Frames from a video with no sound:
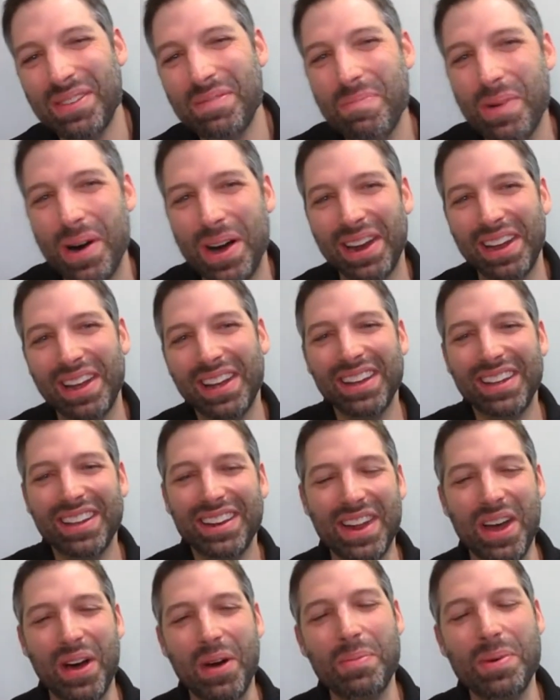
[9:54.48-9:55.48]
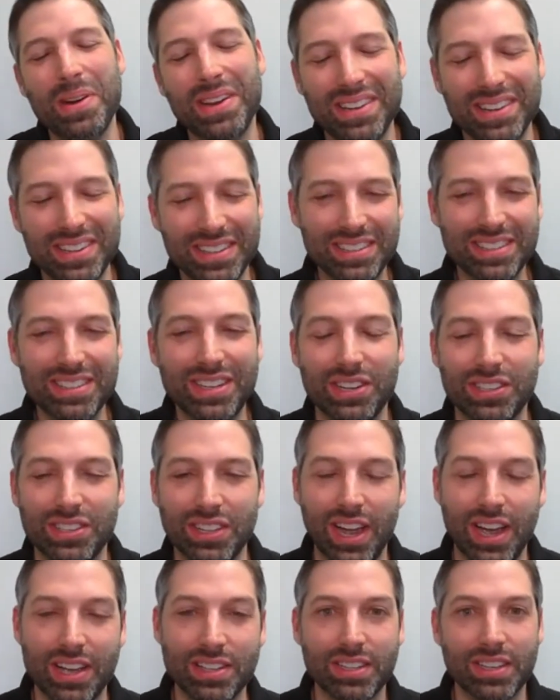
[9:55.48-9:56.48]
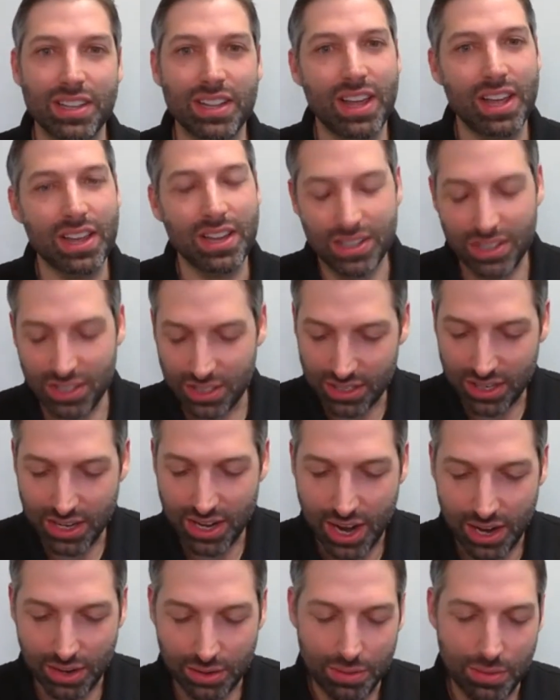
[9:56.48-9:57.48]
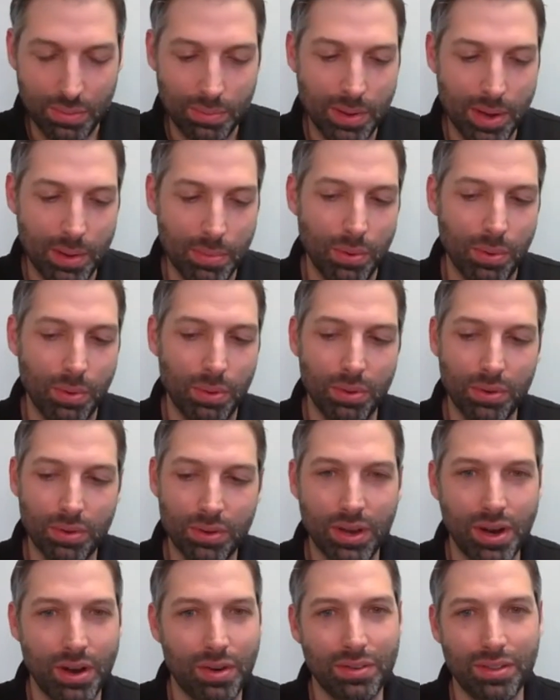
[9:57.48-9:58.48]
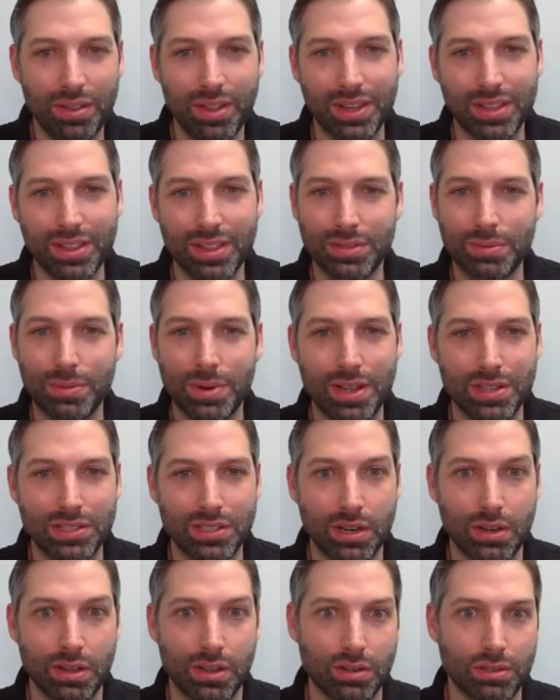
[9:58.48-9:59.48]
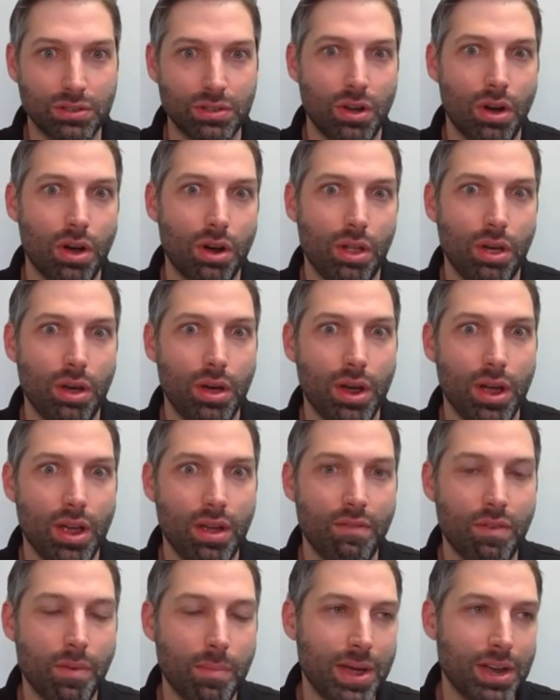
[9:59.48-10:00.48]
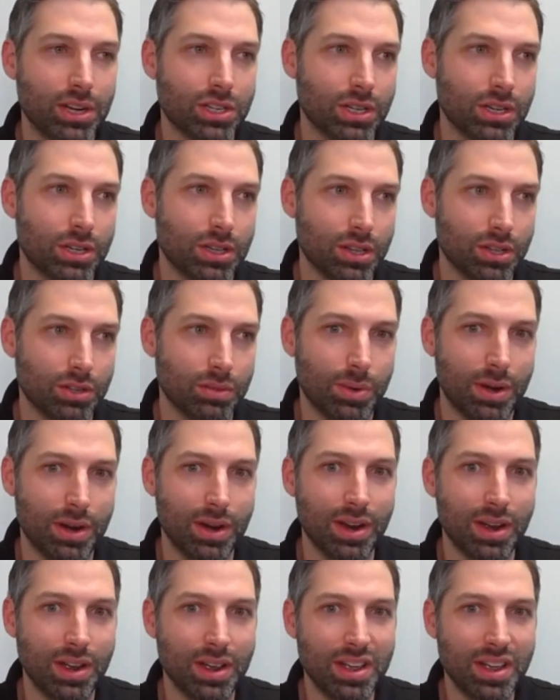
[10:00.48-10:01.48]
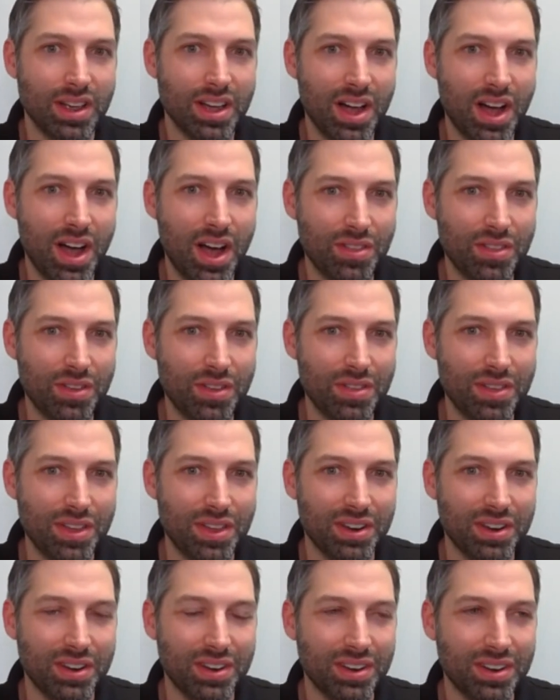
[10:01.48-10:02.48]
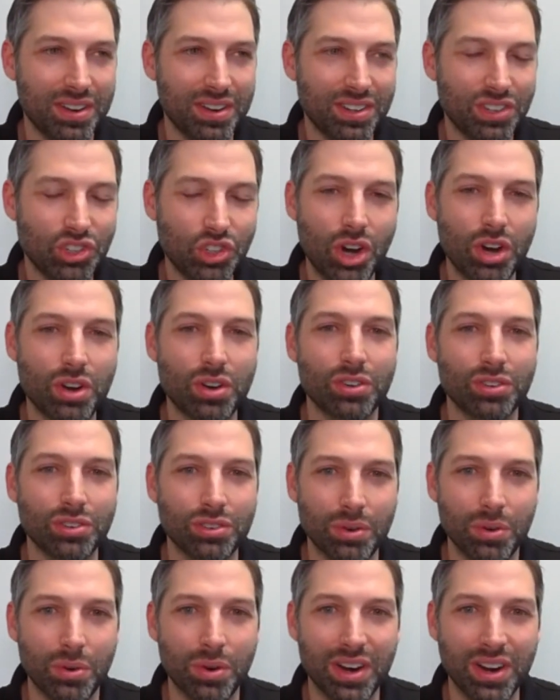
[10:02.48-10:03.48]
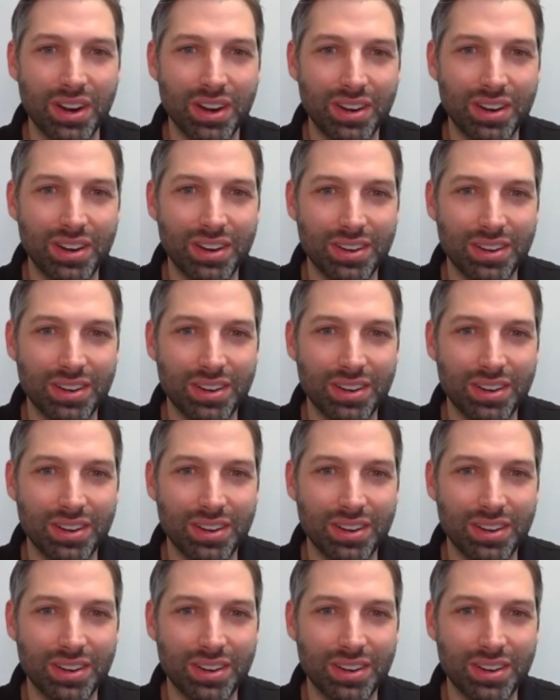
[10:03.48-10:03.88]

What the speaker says: But seriously, guys, like, just connect with people. Like, this one there's not a lot of information in this one other than share your story.